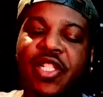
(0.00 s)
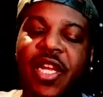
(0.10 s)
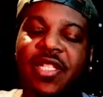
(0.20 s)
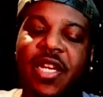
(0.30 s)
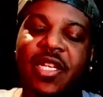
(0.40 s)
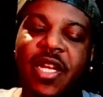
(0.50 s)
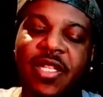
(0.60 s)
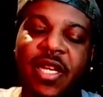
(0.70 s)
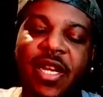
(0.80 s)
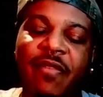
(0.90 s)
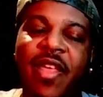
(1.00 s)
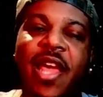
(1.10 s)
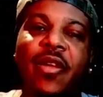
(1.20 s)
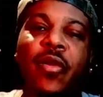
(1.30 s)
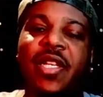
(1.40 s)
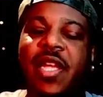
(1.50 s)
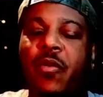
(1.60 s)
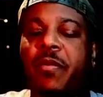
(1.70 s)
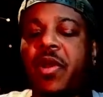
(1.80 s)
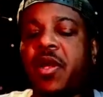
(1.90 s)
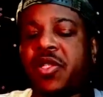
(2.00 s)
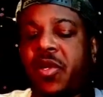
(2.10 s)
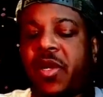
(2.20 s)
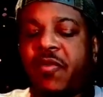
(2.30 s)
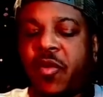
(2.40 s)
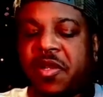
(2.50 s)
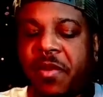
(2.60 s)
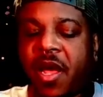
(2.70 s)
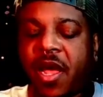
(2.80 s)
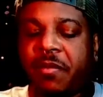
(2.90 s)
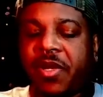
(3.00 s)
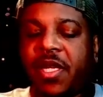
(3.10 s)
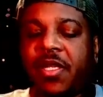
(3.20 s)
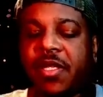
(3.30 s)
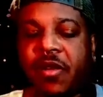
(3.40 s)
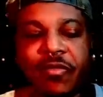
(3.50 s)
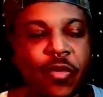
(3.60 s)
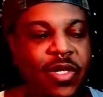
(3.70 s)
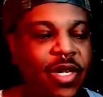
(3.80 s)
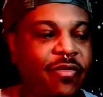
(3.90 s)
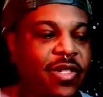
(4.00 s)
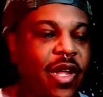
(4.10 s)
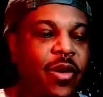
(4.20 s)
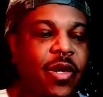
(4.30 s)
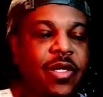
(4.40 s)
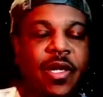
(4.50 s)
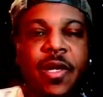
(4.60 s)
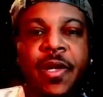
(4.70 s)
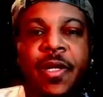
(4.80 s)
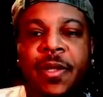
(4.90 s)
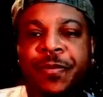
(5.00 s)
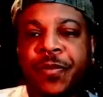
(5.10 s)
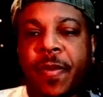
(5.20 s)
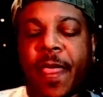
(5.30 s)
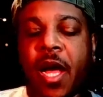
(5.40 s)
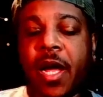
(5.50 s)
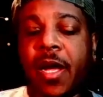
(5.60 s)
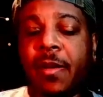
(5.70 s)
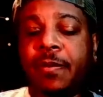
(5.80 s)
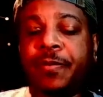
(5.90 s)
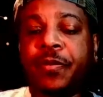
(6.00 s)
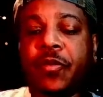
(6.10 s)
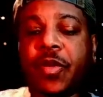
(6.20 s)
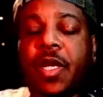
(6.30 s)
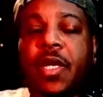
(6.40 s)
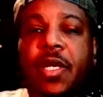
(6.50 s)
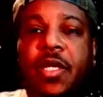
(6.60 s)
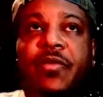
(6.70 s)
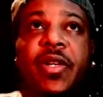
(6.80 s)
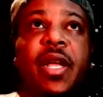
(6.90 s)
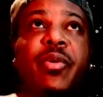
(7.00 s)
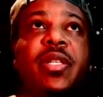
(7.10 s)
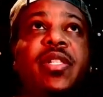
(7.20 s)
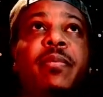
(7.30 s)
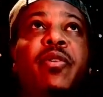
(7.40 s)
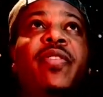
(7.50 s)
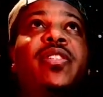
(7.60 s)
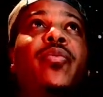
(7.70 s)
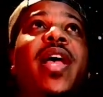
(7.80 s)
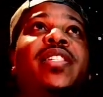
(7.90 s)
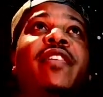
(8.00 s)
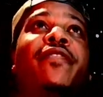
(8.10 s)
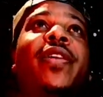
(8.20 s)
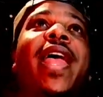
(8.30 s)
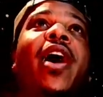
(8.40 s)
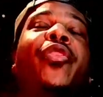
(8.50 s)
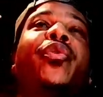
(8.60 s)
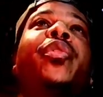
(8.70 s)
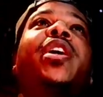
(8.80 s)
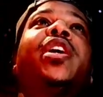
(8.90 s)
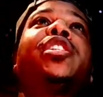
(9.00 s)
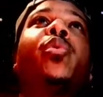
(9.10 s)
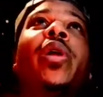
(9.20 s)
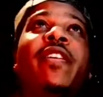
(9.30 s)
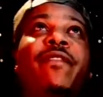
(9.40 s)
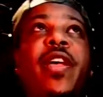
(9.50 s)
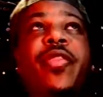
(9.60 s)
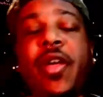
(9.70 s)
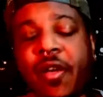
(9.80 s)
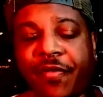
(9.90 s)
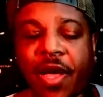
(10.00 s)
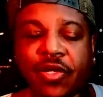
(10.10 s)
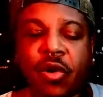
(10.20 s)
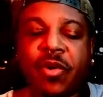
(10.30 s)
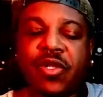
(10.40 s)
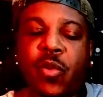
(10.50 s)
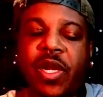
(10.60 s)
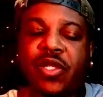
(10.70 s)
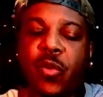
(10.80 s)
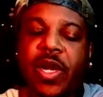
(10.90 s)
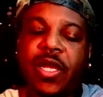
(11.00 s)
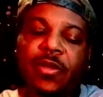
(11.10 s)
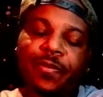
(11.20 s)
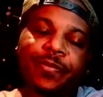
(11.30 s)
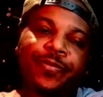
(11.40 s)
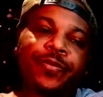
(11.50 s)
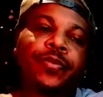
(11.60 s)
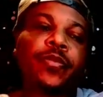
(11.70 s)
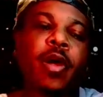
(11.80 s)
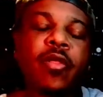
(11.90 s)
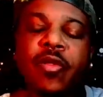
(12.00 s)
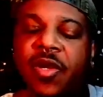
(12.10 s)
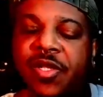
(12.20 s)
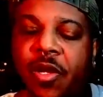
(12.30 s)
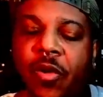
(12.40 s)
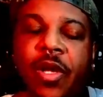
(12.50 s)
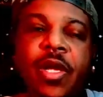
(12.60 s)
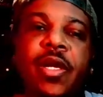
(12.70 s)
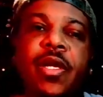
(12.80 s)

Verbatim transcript: a good chance that it doesn't. Leave that. Only take what belongs to you. Leave the rest behind, please. Don't force it if it's not yours. Um, it's for Libra, Sun, Moon, Venus, Rising for now through the twenty-fifth of October twenty twenty. Although there is no